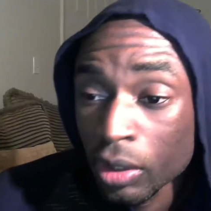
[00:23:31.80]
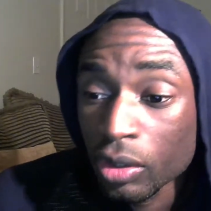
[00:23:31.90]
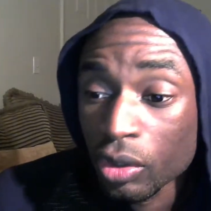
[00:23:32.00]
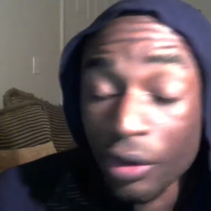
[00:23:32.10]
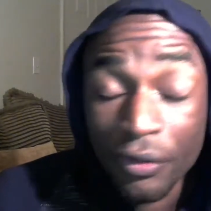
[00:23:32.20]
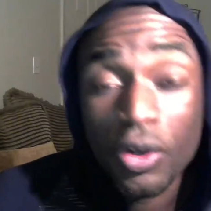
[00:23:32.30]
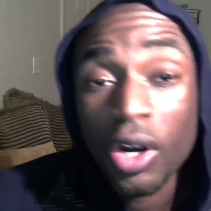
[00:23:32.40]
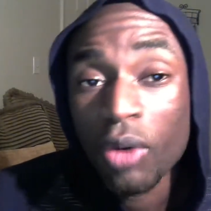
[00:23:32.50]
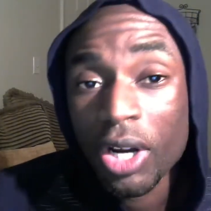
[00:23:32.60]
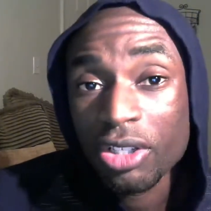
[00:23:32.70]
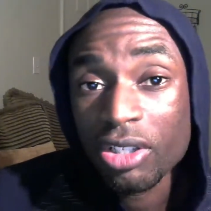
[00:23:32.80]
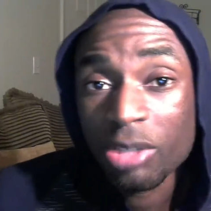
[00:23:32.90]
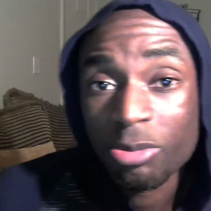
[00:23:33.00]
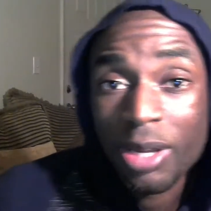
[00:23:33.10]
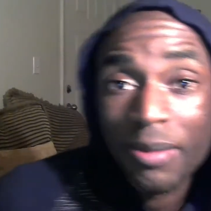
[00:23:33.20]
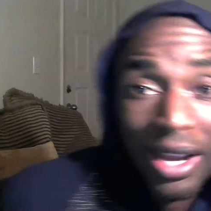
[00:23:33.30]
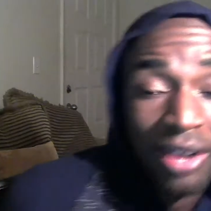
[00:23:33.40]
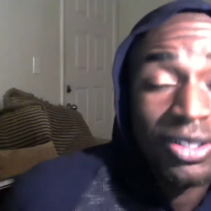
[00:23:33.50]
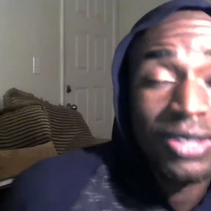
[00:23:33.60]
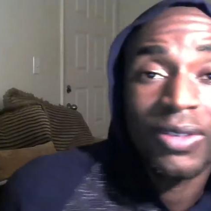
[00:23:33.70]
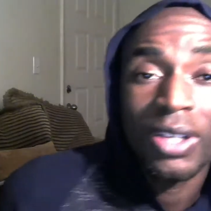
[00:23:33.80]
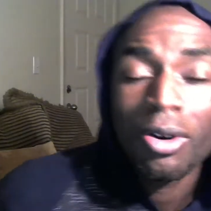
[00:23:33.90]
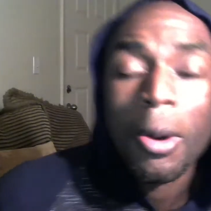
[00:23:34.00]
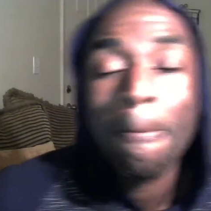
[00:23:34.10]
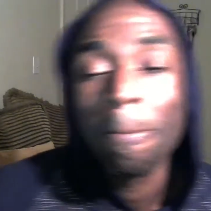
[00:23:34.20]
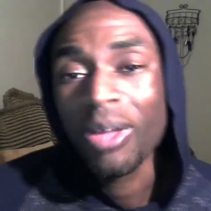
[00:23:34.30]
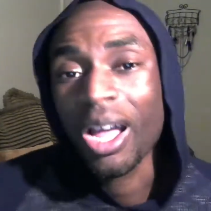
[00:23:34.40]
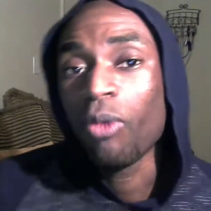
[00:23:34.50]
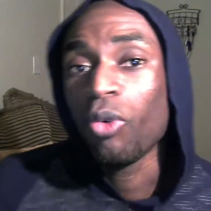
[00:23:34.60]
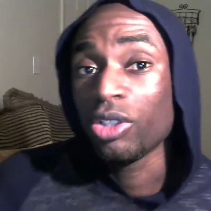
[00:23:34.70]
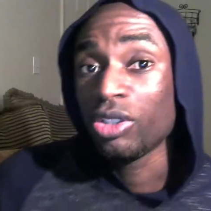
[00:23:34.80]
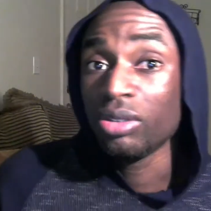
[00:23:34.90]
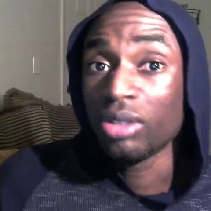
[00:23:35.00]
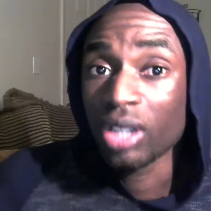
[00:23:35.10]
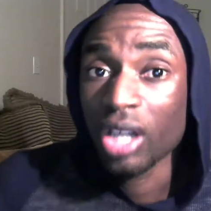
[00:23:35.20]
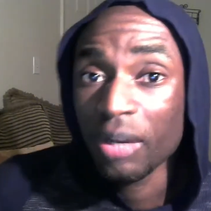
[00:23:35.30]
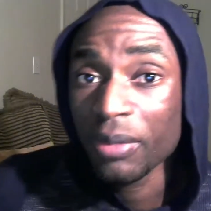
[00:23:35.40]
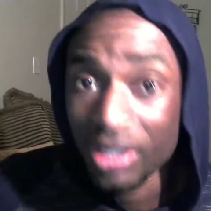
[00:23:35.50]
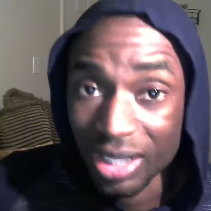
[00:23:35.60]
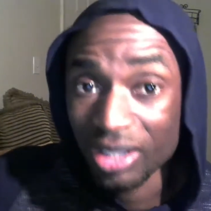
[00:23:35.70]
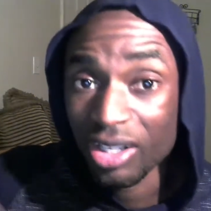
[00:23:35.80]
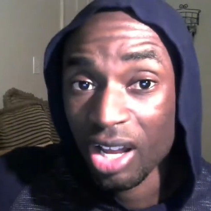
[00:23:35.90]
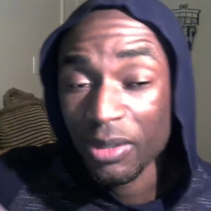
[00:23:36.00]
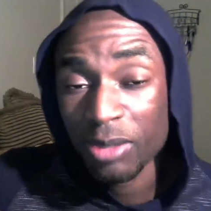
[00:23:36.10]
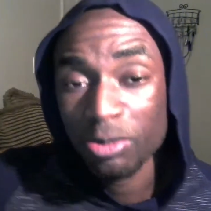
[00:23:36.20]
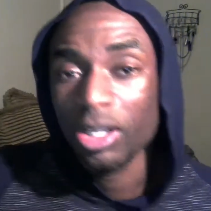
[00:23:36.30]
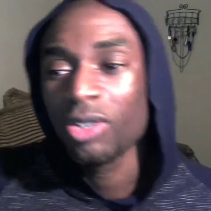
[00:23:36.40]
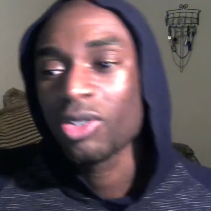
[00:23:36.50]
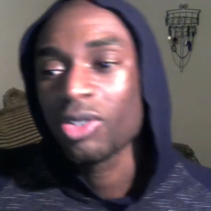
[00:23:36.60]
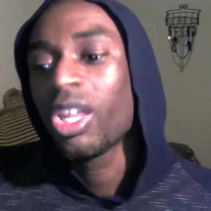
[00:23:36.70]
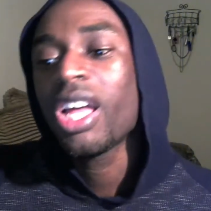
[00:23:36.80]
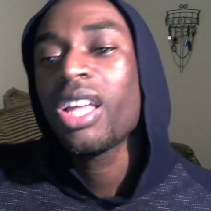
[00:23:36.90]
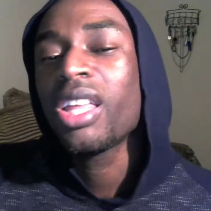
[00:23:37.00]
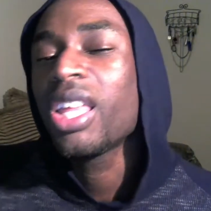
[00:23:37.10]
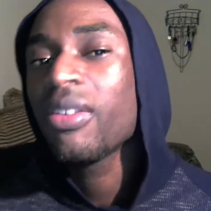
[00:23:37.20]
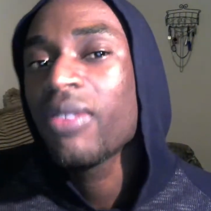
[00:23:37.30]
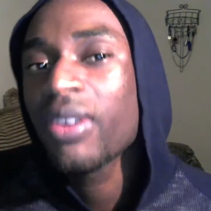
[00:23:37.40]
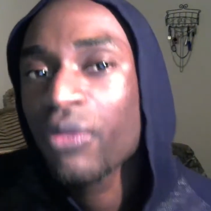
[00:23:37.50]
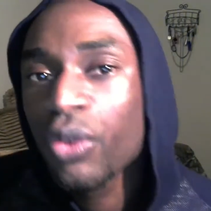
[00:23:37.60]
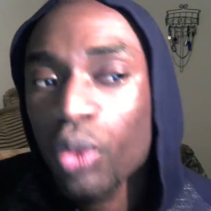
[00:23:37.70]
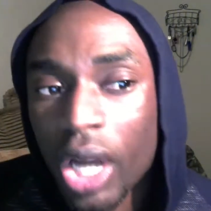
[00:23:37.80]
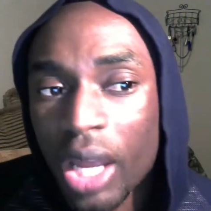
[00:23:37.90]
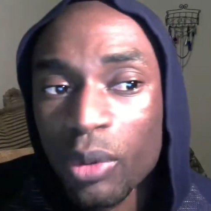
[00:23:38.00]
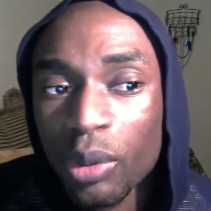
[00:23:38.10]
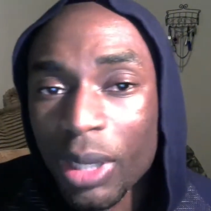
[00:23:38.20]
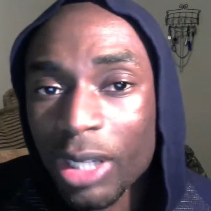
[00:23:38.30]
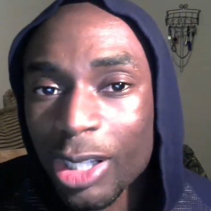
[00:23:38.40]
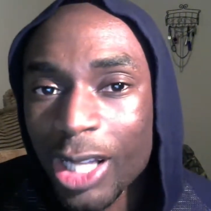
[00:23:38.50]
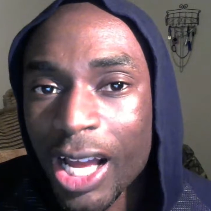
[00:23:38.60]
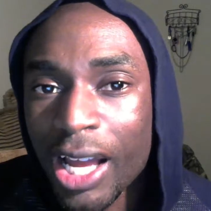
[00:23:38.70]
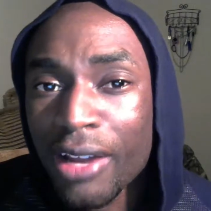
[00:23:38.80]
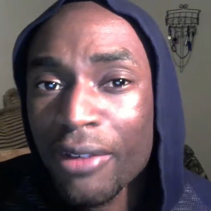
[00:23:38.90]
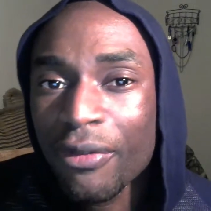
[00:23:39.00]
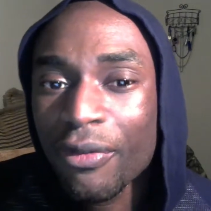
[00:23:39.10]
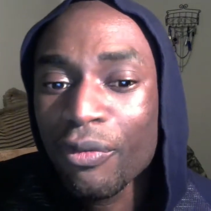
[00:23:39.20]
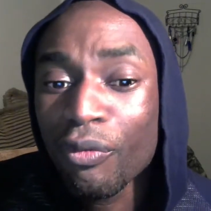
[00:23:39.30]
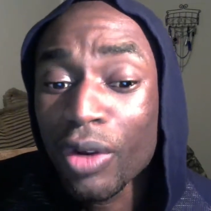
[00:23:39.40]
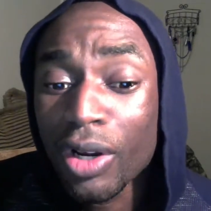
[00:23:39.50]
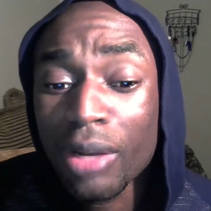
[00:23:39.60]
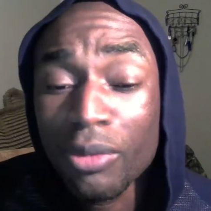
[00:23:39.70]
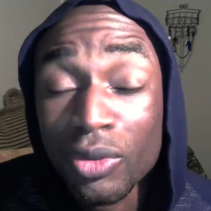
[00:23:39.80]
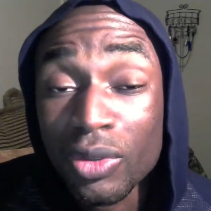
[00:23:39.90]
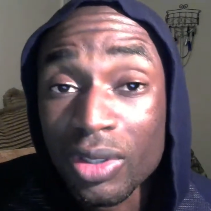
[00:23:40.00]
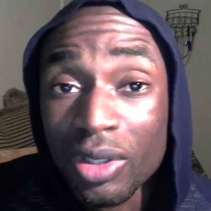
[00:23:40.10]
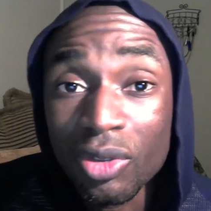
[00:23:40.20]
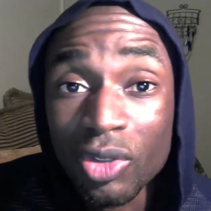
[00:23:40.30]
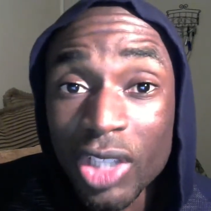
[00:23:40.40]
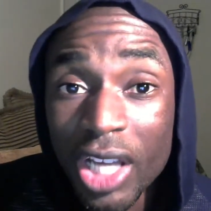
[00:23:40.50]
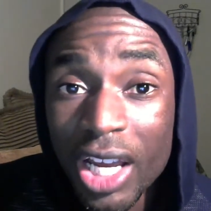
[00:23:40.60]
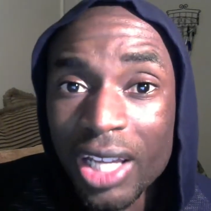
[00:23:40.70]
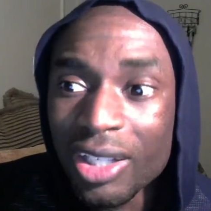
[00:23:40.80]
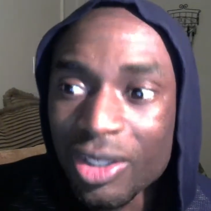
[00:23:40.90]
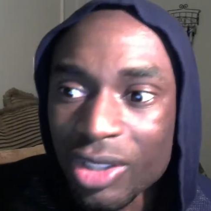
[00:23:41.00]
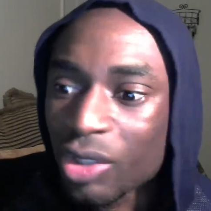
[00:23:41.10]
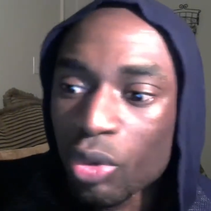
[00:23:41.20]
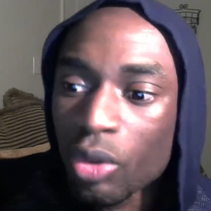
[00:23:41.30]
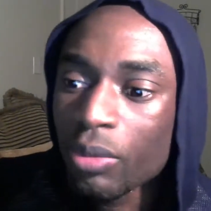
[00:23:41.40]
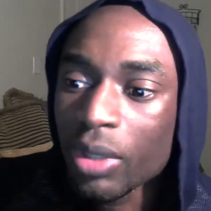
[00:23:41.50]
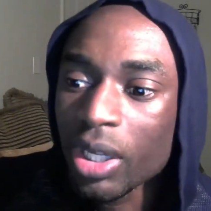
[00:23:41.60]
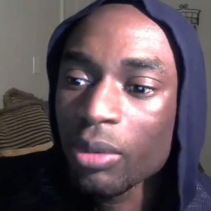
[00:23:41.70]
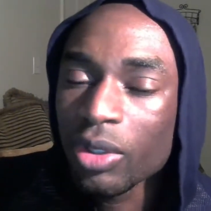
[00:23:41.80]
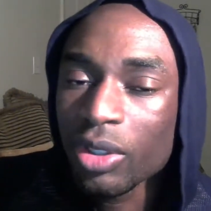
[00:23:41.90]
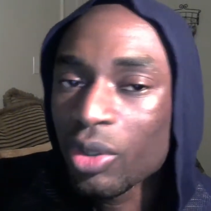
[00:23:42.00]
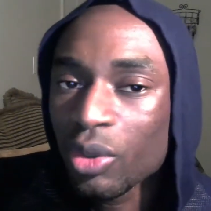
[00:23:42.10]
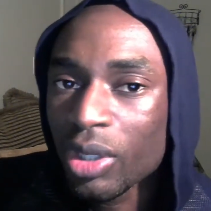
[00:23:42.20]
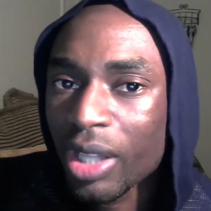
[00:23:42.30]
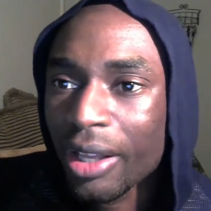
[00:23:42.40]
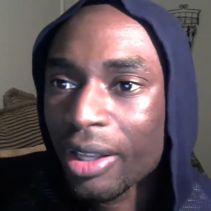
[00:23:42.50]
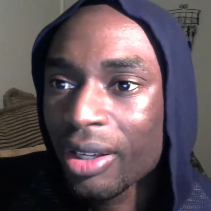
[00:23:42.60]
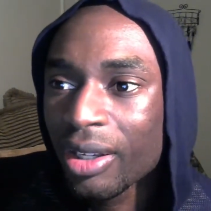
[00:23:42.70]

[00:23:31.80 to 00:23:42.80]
So if you are watching this playback of this video, I want you to comment in the comments below. So yeah, even if you weren't able to make the live, we are able to still chat. It's just you won't be able to do it like